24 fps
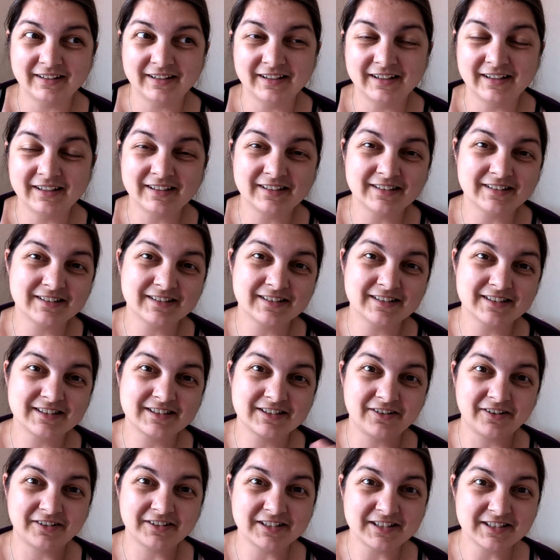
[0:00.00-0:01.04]
It's
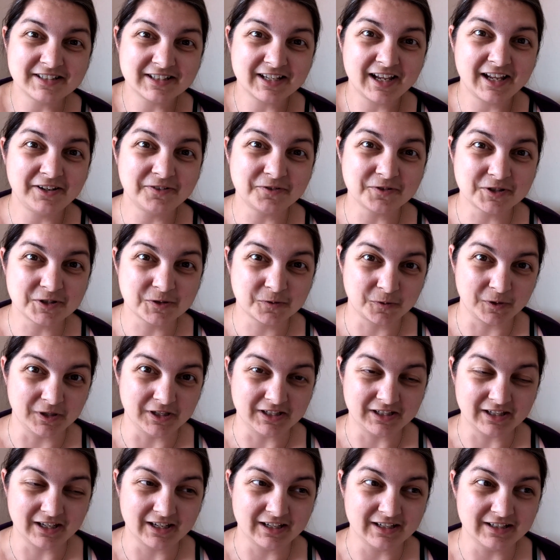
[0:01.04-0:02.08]
starting to get a little
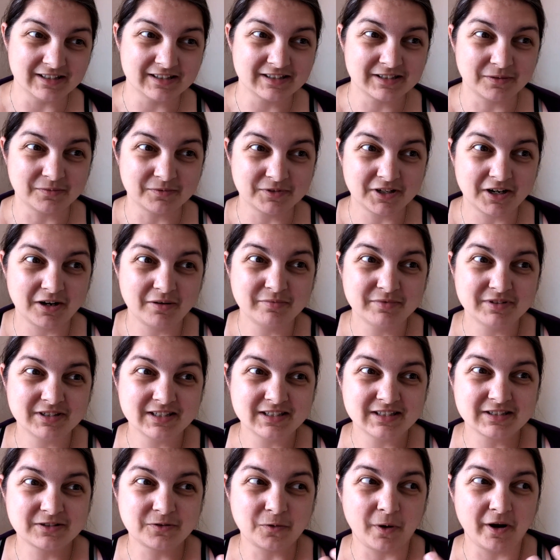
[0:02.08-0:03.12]
squeaky. Sometimes
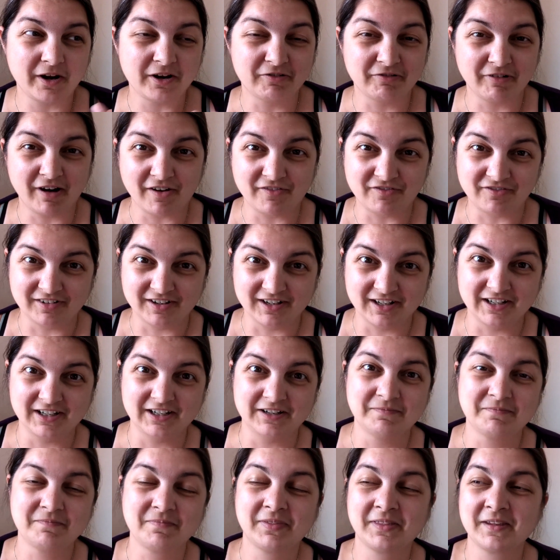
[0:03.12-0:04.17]
it's quite
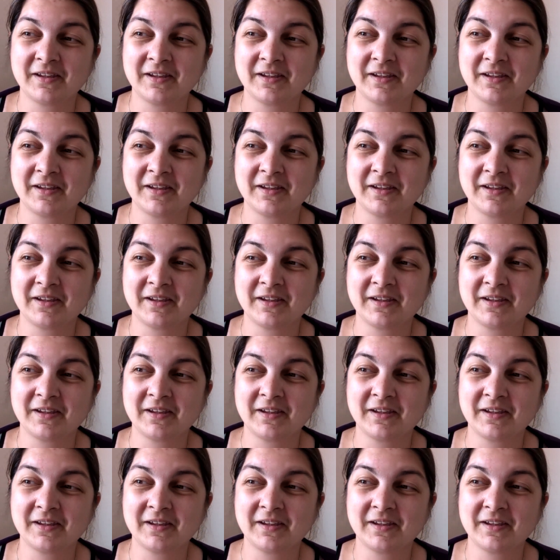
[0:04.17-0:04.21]
gravelly.